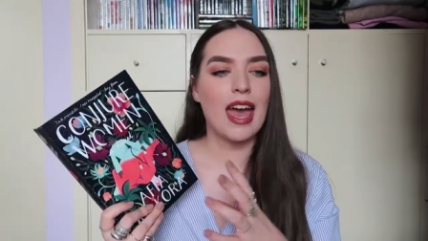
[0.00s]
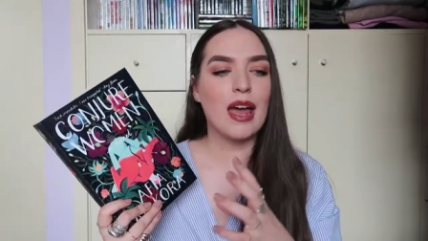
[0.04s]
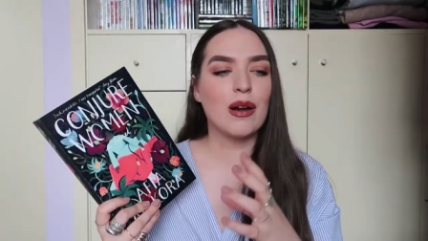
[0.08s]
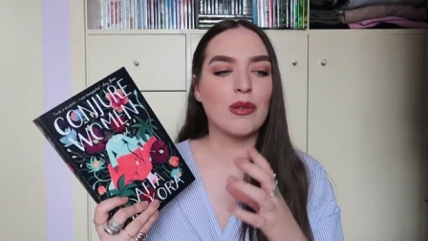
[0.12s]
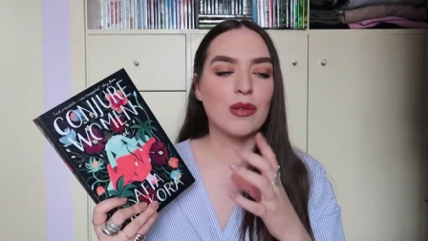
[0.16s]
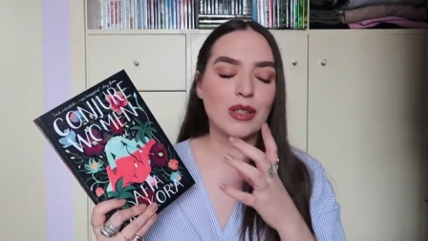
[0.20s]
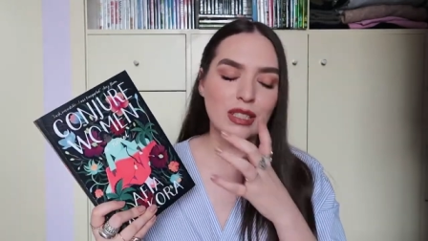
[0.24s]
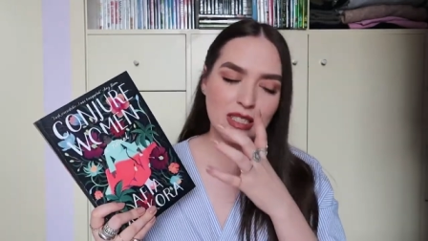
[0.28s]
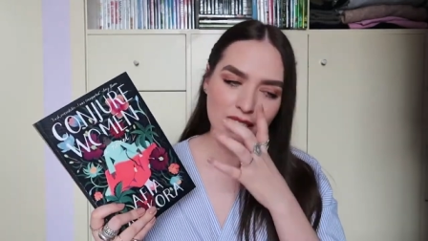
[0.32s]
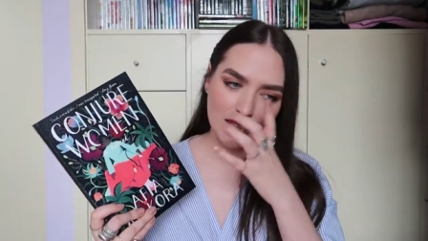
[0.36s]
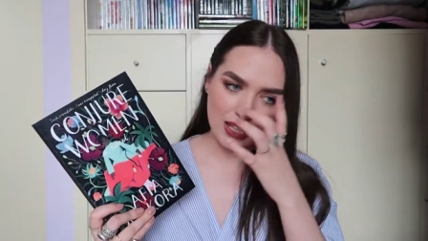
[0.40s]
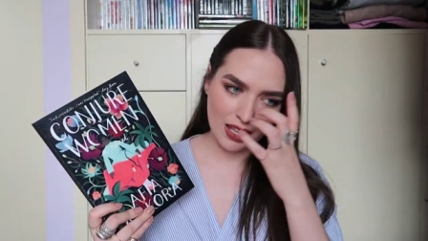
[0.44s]

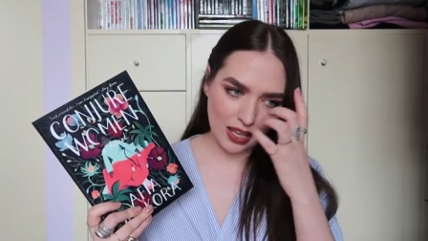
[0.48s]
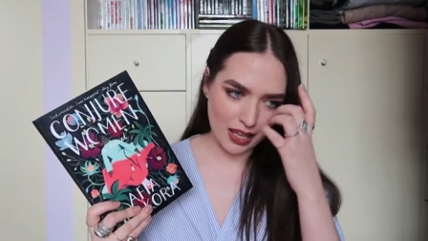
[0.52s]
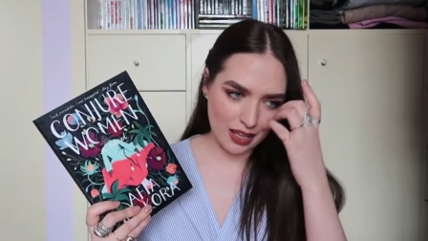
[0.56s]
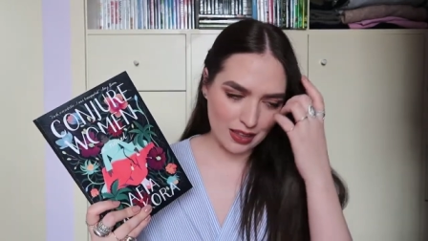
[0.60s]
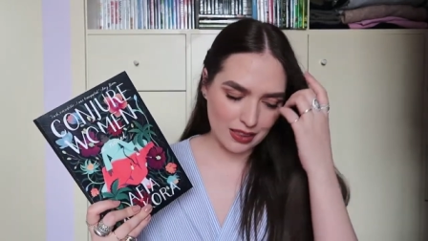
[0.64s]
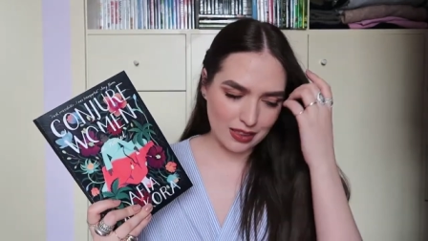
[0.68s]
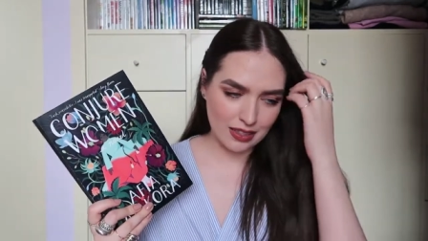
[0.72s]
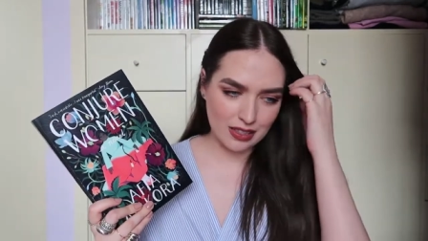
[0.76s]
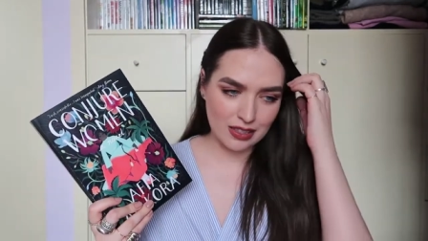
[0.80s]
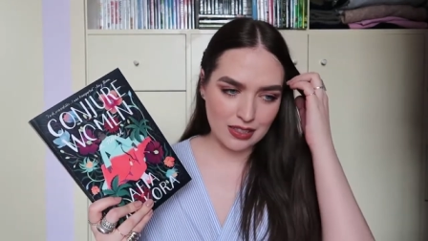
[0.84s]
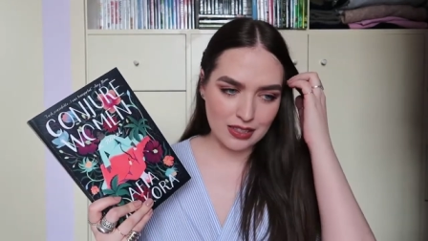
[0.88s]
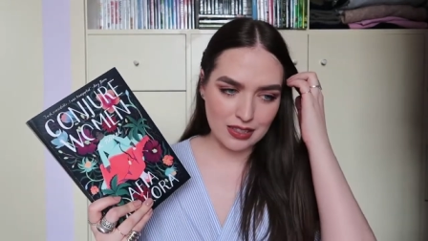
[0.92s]
and once
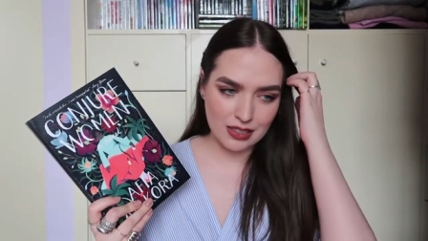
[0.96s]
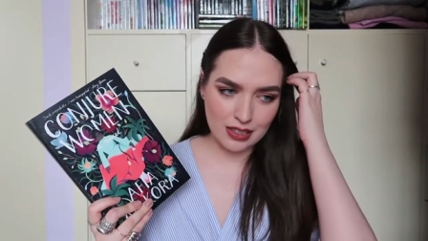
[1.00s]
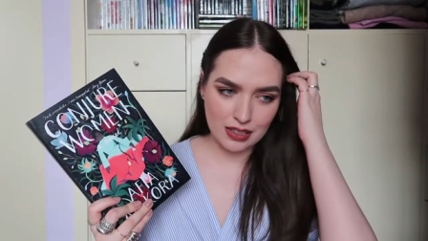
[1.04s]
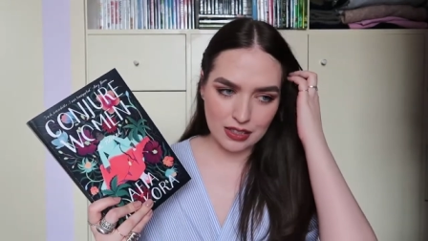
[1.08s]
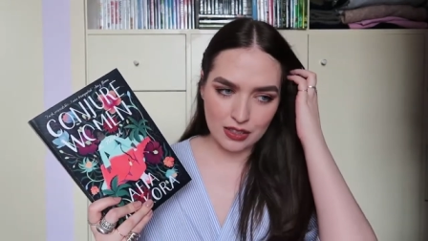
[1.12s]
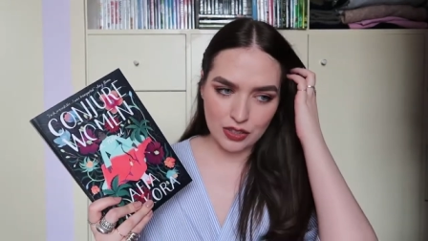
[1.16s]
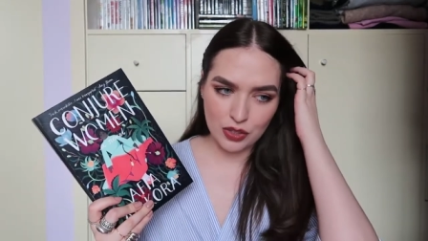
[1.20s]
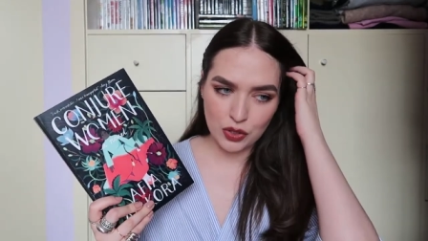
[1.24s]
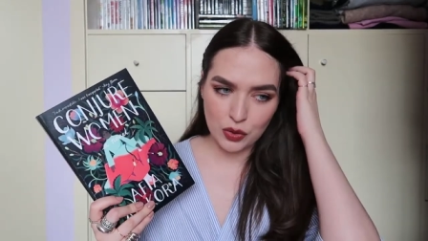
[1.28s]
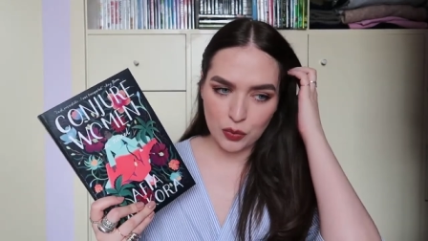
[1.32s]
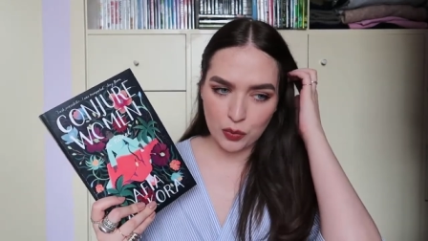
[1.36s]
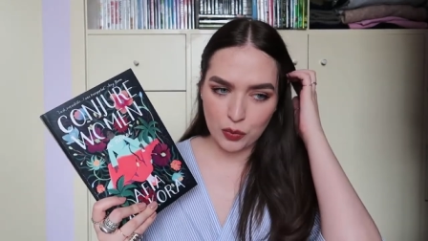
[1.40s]
again this
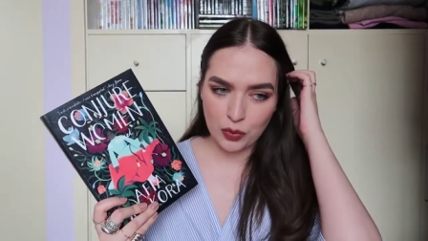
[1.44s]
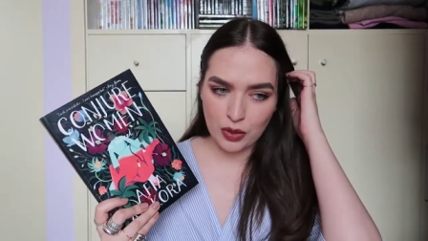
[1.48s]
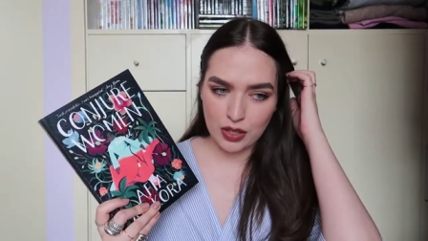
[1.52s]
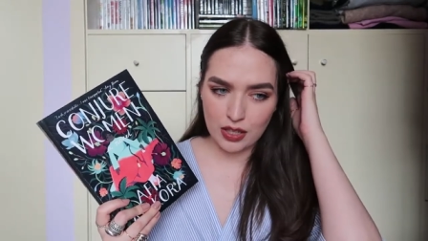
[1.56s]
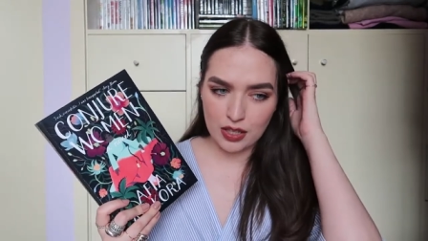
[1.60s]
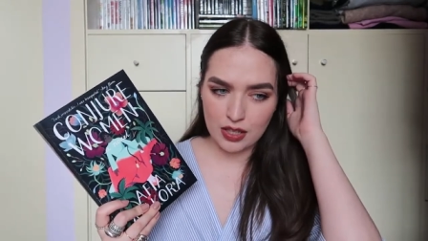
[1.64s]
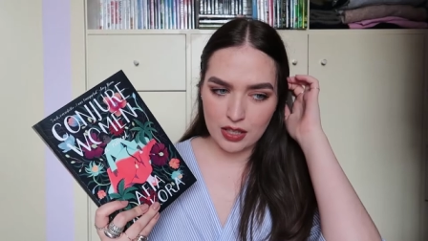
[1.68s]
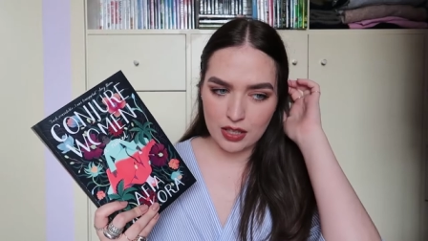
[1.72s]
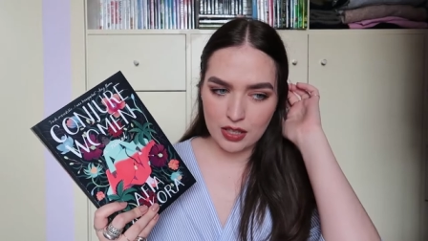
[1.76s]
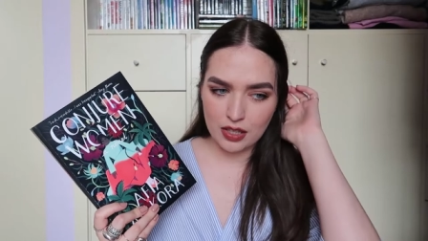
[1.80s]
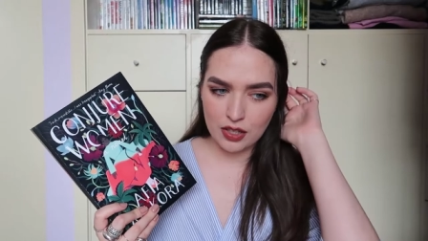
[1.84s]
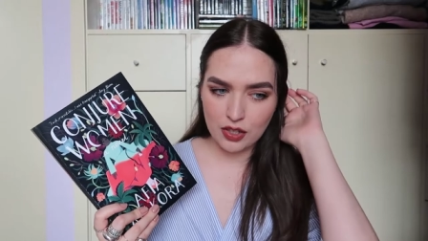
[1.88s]
deals
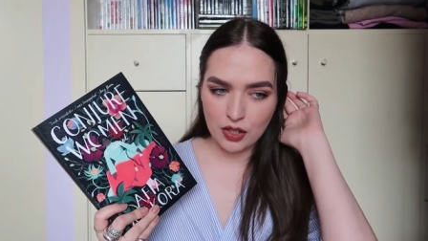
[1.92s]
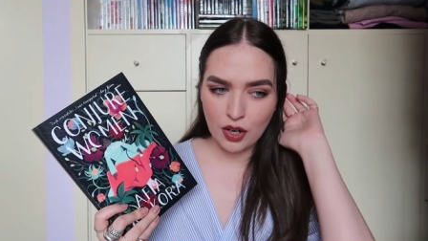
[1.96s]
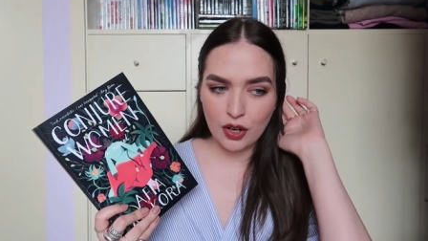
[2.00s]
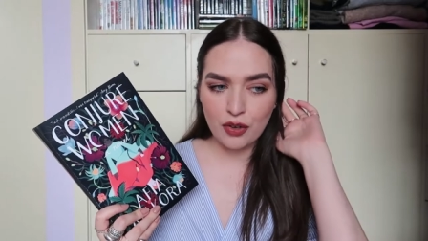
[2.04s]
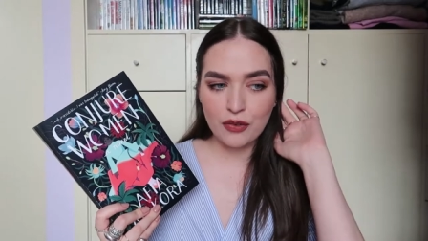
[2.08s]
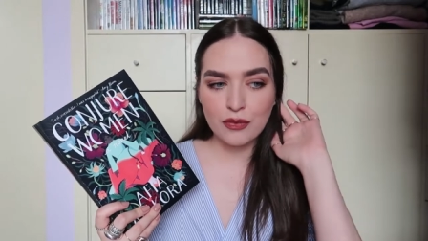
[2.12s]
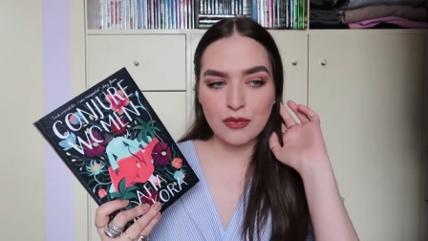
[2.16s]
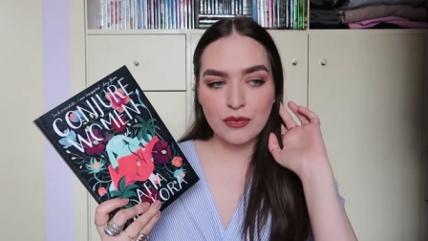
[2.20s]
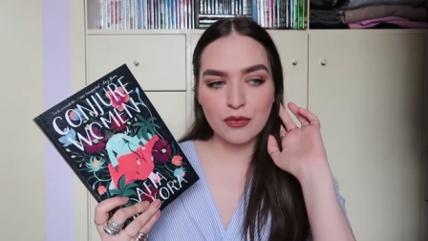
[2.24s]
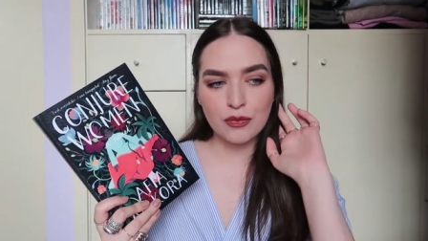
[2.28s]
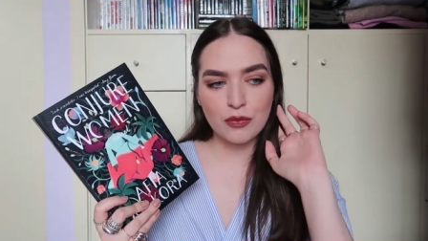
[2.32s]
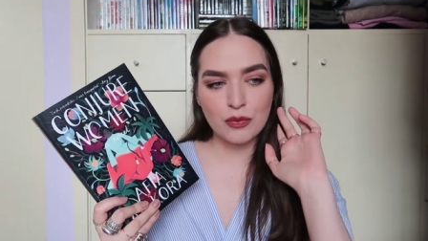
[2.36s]
with
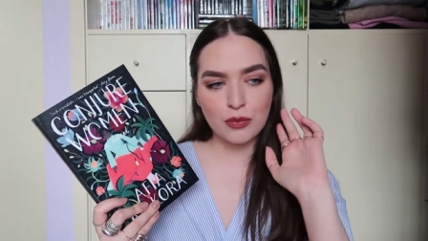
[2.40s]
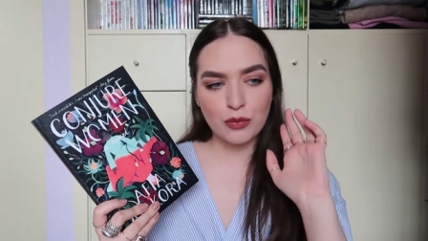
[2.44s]
not